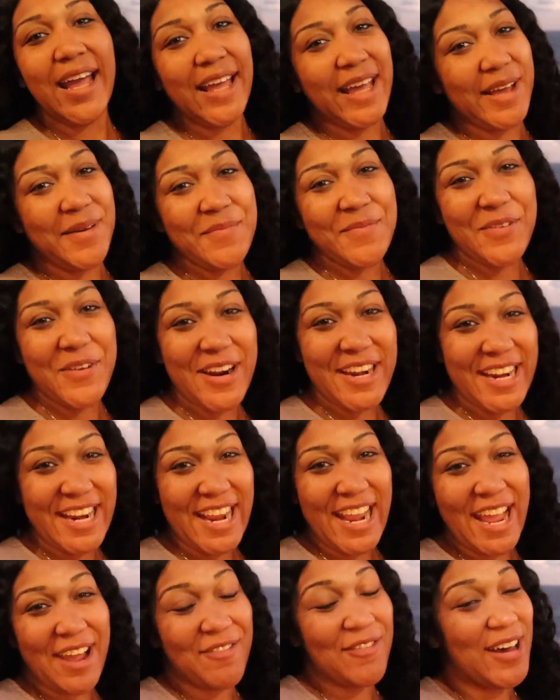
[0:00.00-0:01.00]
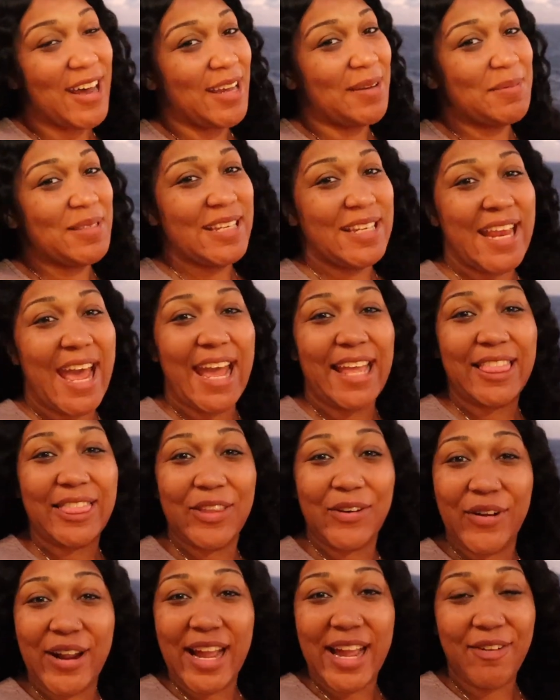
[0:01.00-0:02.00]
Good morning and welcome to day
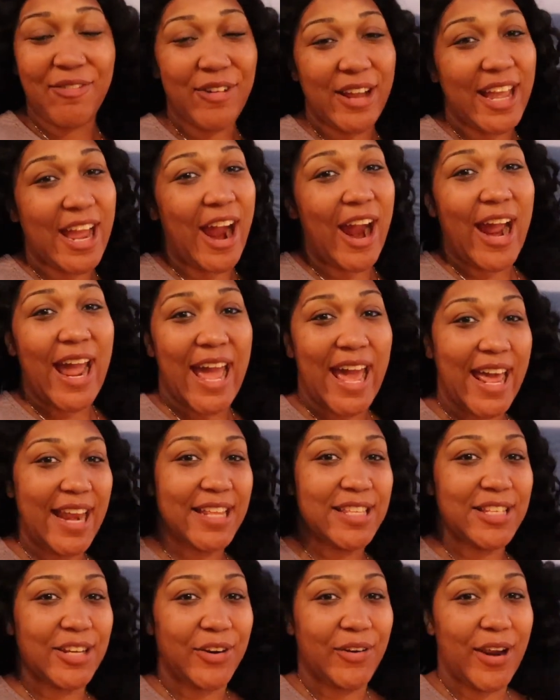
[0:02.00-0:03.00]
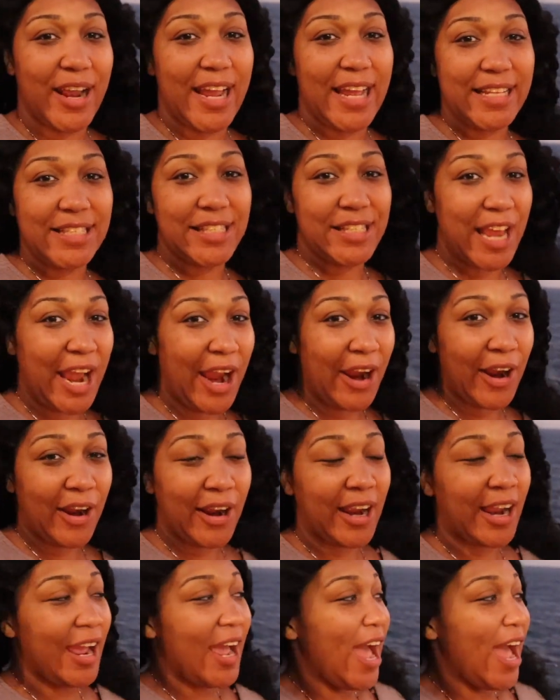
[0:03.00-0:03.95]
three. We are headed to Grand Turk.